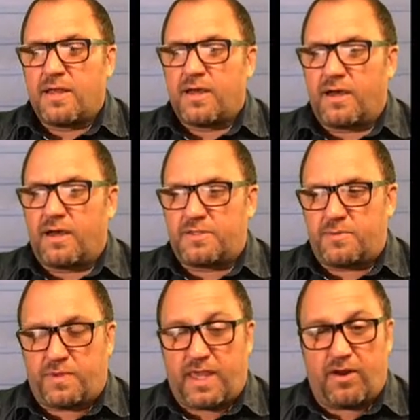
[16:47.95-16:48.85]
To
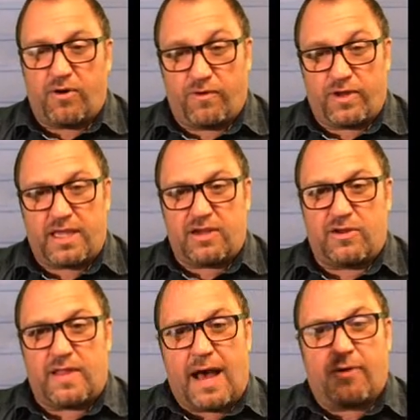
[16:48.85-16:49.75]
get over
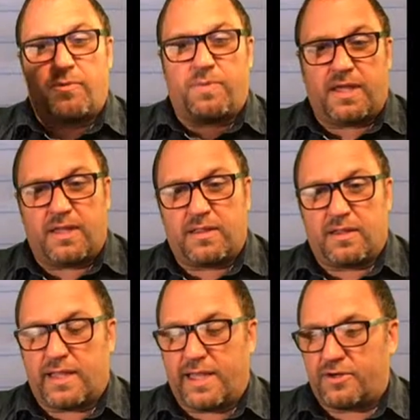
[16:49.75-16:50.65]
here, that would be the
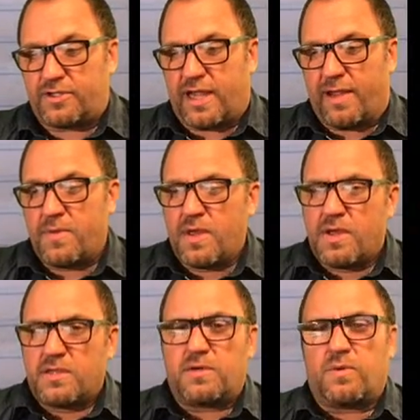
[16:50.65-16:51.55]
later time.
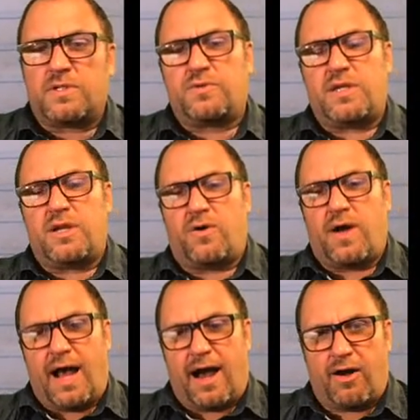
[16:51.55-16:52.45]
So once we know
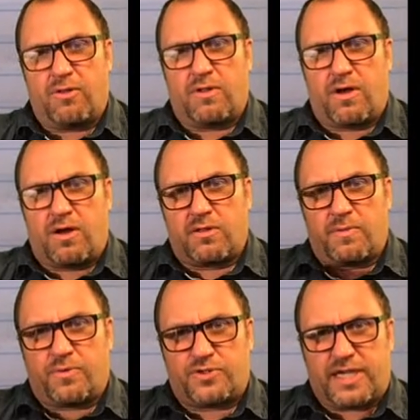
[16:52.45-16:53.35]
how long the
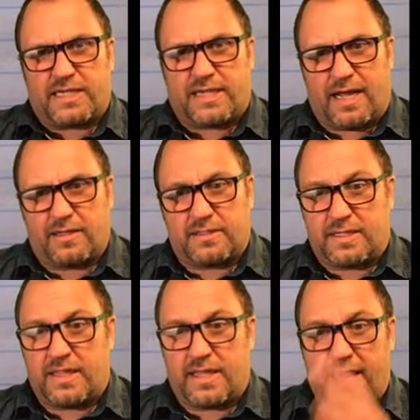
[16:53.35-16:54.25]
projectile is
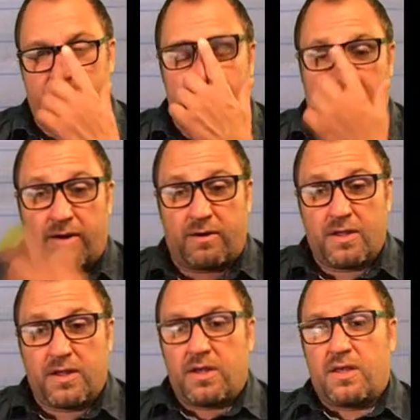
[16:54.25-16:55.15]
in the air,
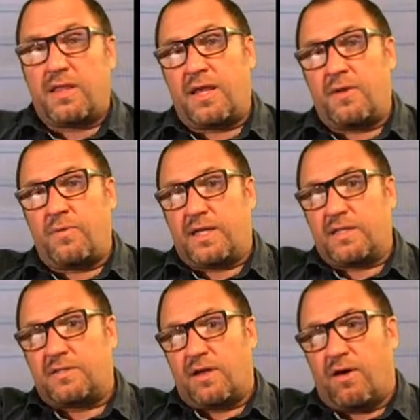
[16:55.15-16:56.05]
then we
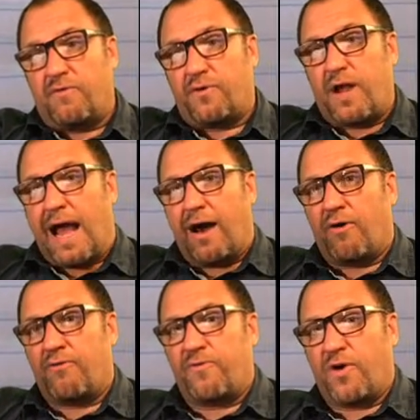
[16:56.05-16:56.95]
could solve for
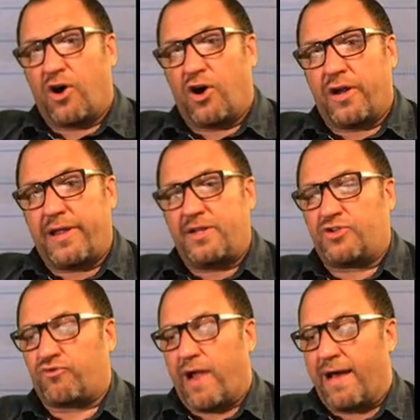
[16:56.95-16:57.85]
how far it
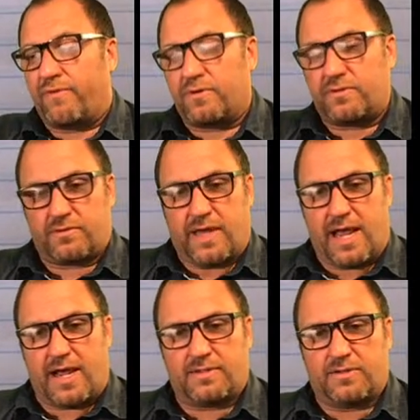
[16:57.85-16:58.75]
travels.
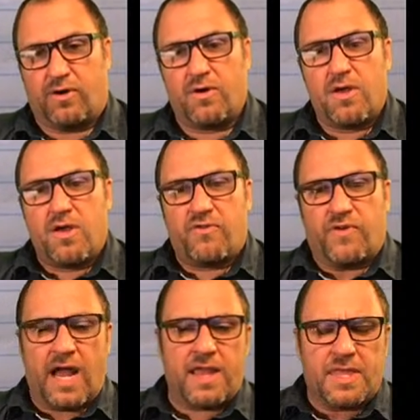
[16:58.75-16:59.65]
Okay, so
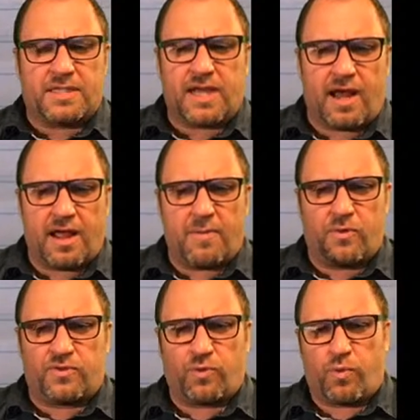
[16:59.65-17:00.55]
find the time
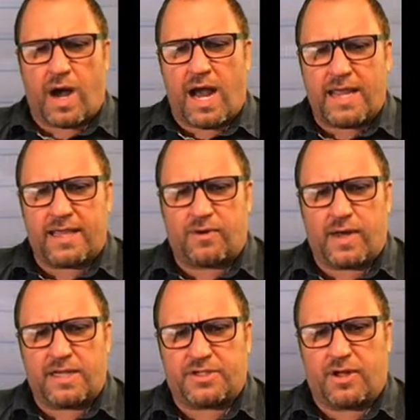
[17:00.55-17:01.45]
with the y
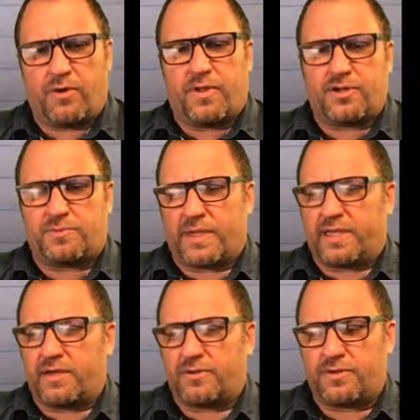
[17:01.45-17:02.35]
equation. Oh, there's my
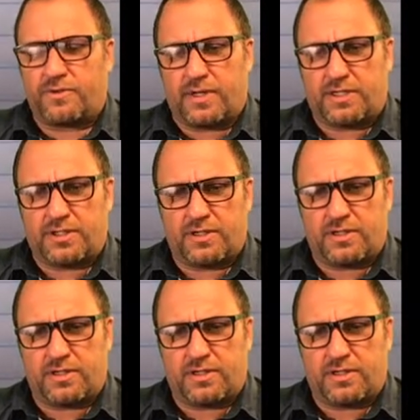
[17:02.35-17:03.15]
go-to equation.